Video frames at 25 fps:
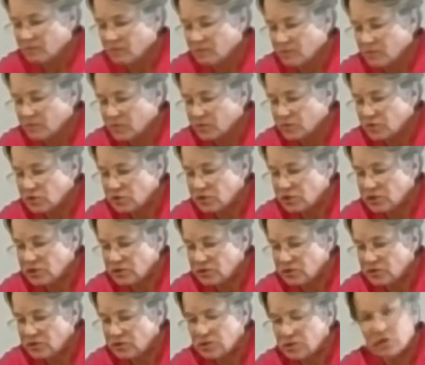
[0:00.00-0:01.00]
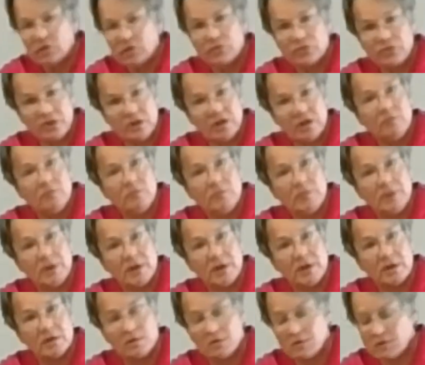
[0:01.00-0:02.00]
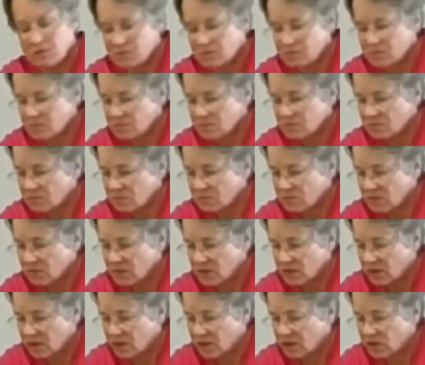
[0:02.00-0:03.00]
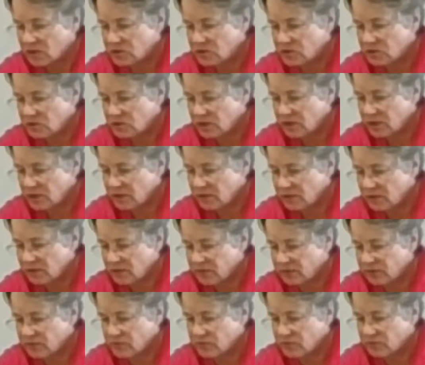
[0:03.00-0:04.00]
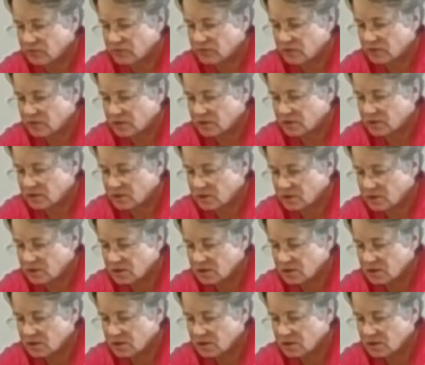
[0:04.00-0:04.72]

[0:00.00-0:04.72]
mush it into the green paint that I still have left over here,